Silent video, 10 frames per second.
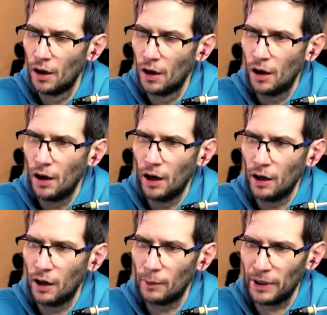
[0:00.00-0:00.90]

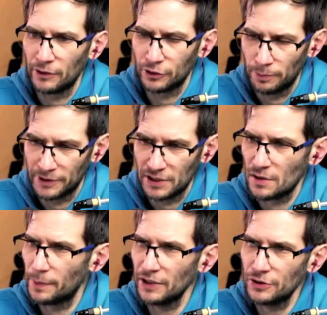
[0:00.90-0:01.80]
about your
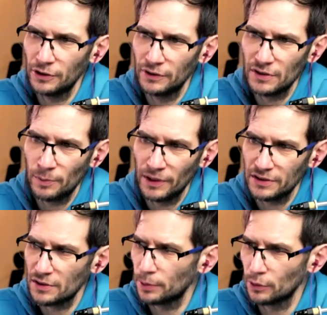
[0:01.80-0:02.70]
participation in this
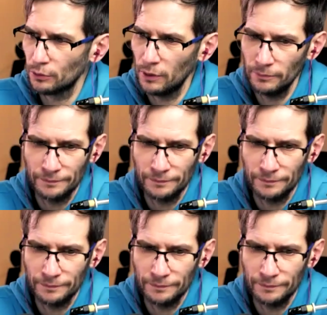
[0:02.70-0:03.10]
master's program.